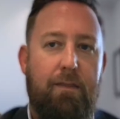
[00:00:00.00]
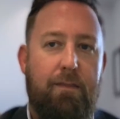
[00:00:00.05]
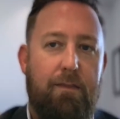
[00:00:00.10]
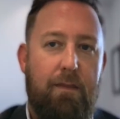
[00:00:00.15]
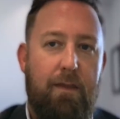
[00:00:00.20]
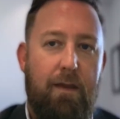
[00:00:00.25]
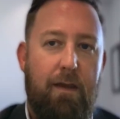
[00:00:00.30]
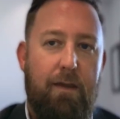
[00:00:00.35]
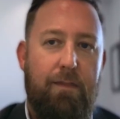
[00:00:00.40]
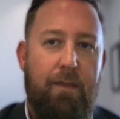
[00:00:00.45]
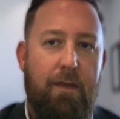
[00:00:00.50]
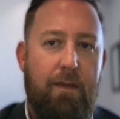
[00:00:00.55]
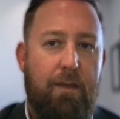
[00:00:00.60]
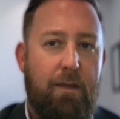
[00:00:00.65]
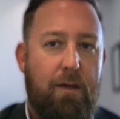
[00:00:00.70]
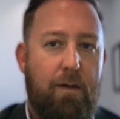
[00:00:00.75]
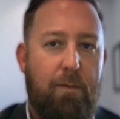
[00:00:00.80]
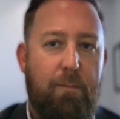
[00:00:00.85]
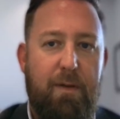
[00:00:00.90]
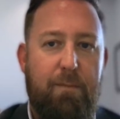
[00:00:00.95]
I think,
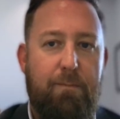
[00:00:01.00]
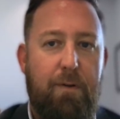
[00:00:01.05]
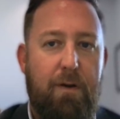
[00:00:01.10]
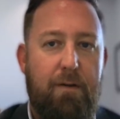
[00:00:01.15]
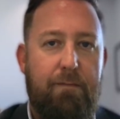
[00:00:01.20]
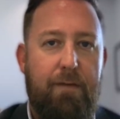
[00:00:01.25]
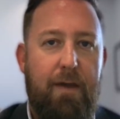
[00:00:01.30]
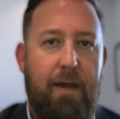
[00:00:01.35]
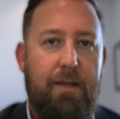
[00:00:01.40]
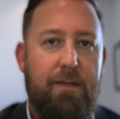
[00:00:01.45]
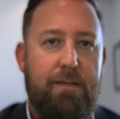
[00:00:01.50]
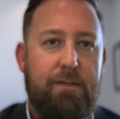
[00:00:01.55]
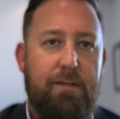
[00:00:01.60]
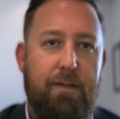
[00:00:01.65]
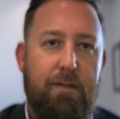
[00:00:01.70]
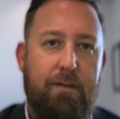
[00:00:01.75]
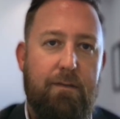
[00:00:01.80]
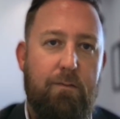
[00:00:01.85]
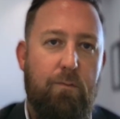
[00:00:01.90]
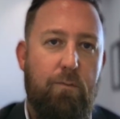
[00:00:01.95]
a big part of that is
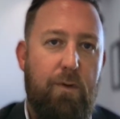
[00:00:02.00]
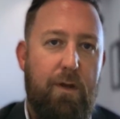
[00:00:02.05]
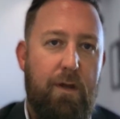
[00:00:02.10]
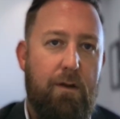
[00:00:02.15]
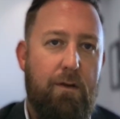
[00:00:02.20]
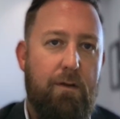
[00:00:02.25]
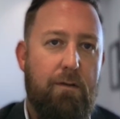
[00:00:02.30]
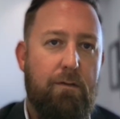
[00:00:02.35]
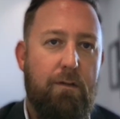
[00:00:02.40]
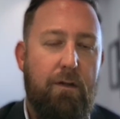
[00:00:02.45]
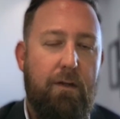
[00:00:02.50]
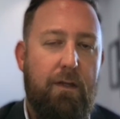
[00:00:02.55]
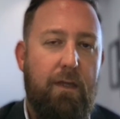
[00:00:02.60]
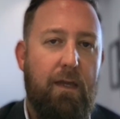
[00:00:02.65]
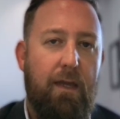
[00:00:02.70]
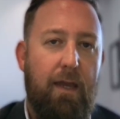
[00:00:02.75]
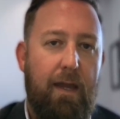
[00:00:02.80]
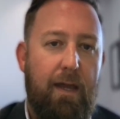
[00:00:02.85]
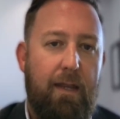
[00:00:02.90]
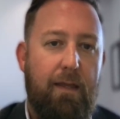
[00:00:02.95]
like, we're
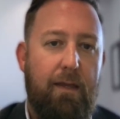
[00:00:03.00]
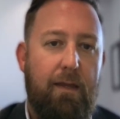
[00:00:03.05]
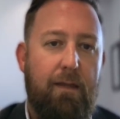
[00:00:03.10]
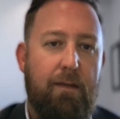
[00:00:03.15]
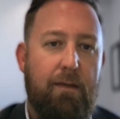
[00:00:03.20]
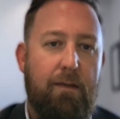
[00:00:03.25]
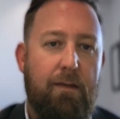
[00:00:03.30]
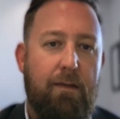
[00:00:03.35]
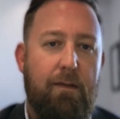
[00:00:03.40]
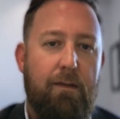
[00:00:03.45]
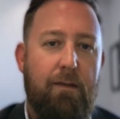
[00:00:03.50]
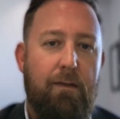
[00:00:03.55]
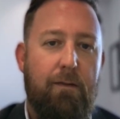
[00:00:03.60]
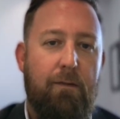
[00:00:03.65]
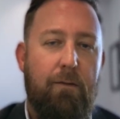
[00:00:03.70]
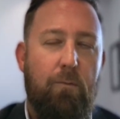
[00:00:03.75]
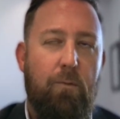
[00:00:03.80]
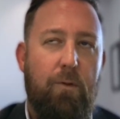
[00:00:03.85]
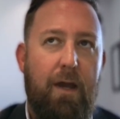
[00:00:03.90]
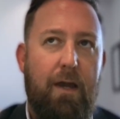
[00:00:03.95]
looking at it.
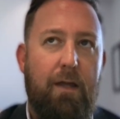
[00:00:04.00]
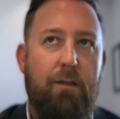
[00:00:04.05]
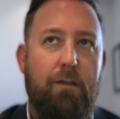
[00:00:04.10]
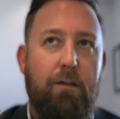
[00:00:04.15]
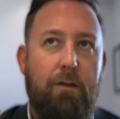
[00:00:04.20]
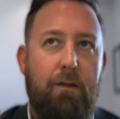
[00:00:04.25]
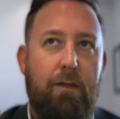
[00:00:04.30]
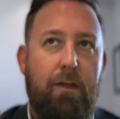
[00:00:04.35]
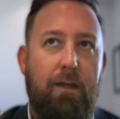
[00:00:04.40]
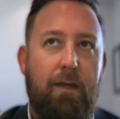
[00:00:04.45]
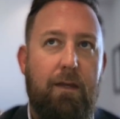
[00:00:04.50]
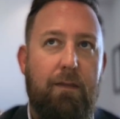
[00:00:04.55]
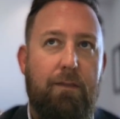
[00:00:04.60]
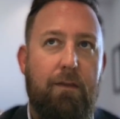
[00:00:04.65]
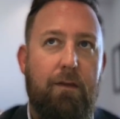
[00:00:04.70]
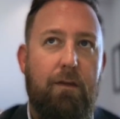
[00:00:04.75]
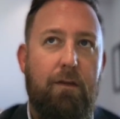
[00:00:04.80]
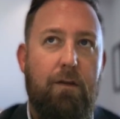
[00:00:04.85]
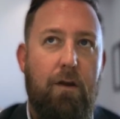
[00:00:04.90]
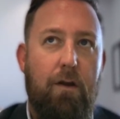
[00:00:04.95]
We're not looking at the
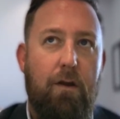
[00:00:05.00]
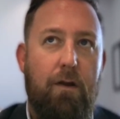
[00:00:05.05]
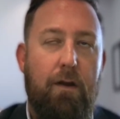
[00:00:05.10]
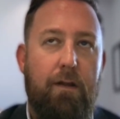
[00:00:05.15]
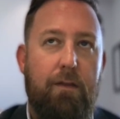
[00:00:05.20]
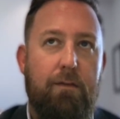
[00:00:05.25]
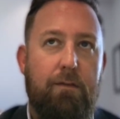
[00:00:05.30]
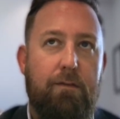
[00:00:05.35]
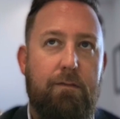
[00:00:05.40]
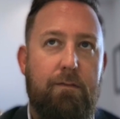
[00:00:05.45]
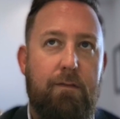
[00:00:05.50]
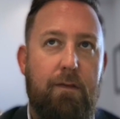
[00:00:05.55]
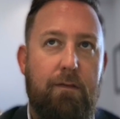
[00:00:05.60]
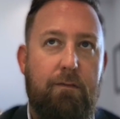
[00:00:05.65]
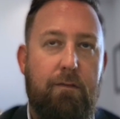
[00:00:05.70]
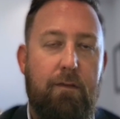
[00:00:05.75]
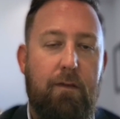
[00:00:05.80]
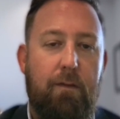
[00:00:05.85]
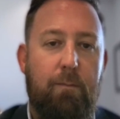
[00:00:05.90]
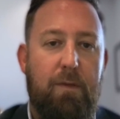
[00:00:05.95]
current
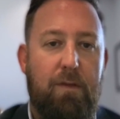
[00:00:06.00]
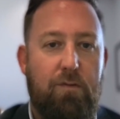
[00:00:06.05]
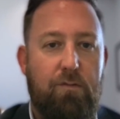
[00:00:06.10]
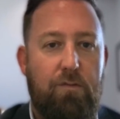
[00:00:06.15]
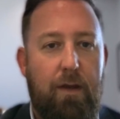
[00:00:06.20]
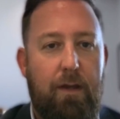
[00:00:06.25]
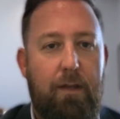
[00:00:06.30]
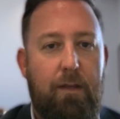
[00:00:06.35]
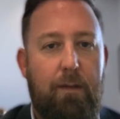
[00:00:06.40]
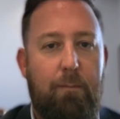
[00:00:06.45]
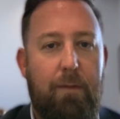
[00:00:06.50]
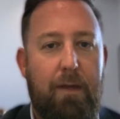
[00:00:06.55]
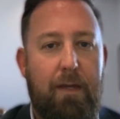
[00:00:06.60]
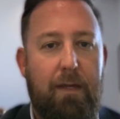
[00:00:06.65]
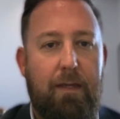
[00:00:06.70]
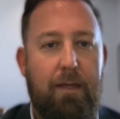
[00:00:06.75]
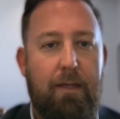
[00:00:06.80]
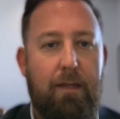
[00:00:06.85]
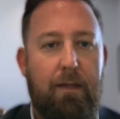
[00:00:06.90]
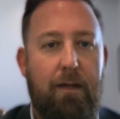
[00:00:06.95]
system and trying to make
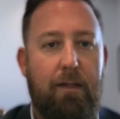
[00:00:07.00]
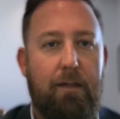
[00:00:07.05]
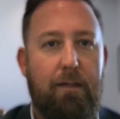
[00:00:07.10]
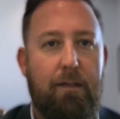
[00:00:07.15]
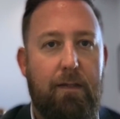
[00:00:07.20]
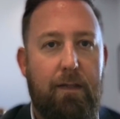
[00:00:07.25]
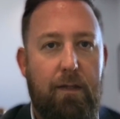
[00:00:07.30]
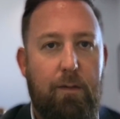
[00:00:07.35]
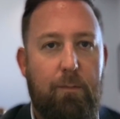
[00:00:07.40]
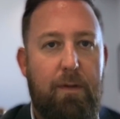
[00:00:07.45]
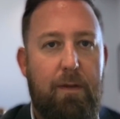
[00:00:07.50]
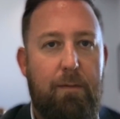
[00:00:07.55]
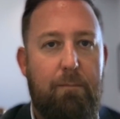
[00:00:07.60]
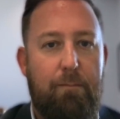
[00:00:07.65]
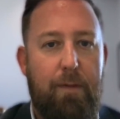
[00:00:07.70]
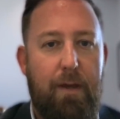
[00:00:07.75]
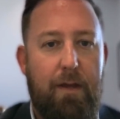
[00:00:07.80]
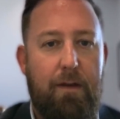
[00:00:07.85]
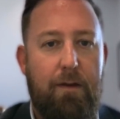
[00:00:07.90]
it a little bit better.